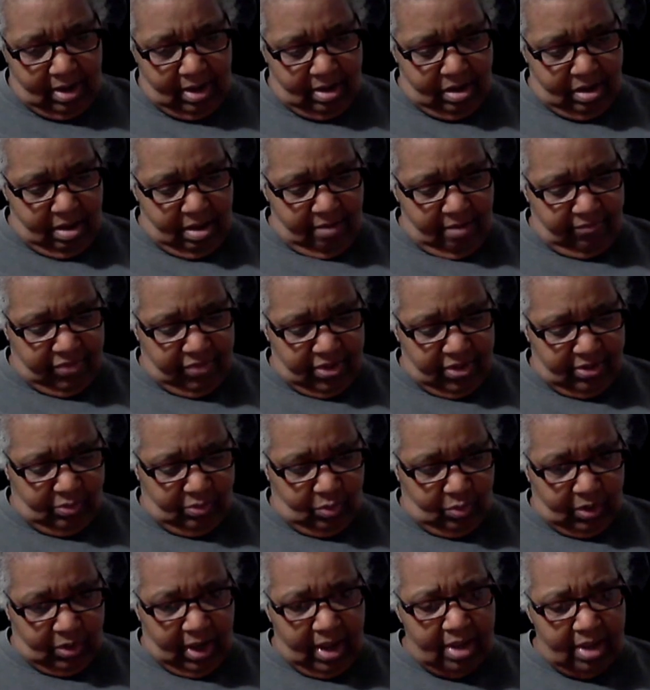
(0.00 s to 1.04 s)
I love this
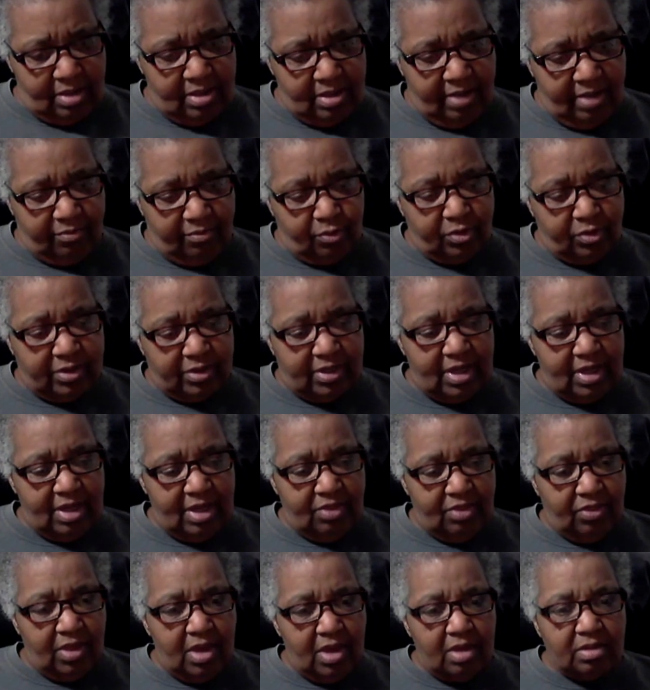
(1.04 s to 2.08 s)
one. I had never
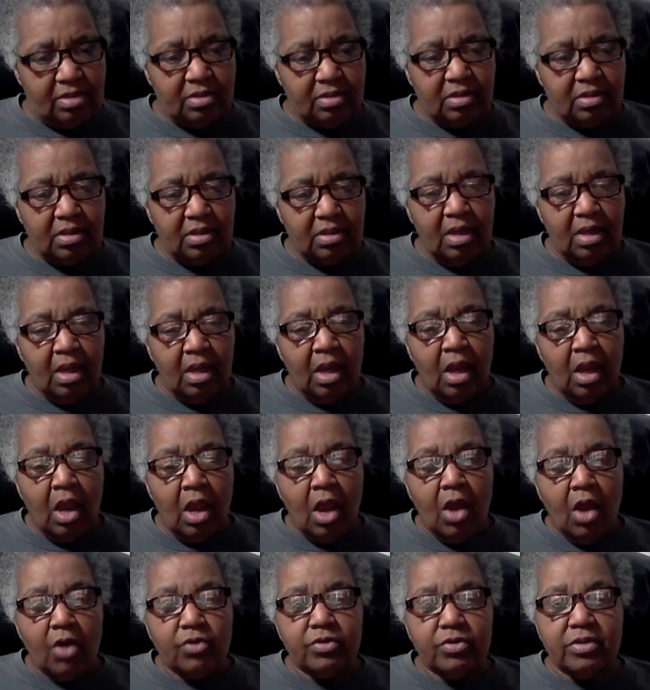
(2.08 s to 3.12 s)
seen this.
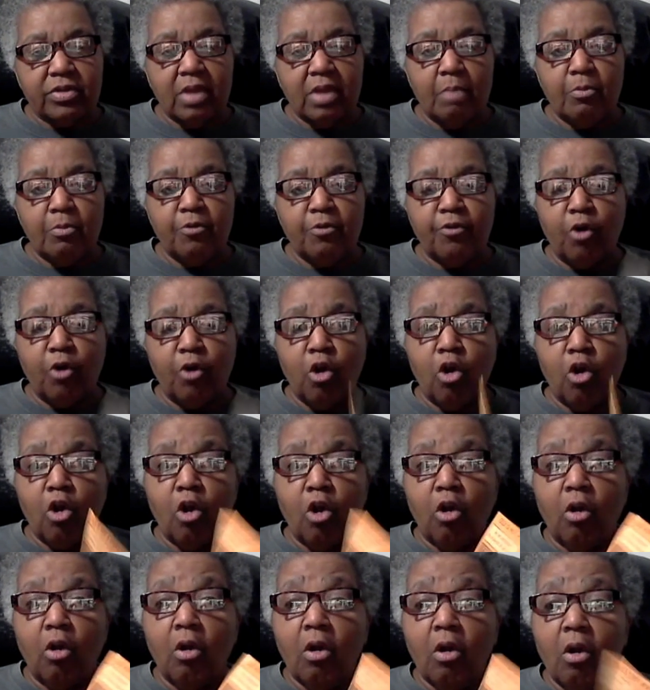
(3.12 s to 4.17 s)
Some of
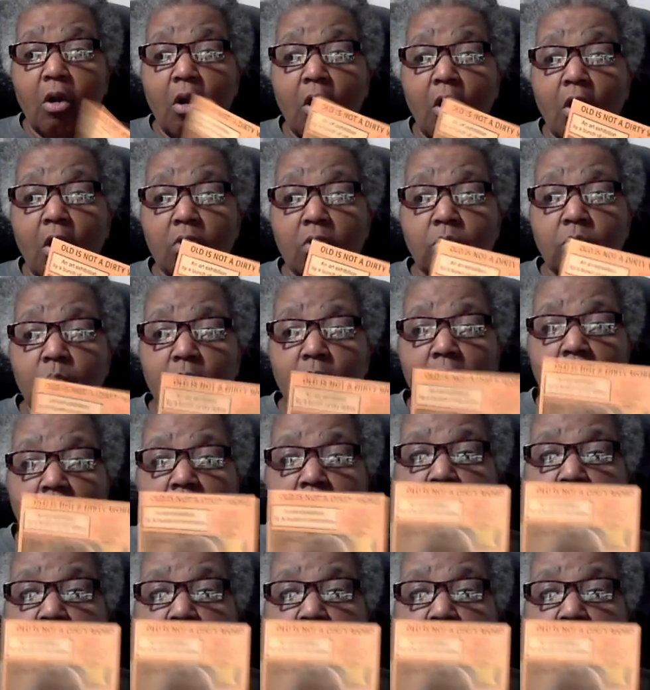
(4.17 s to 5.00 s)
her artwork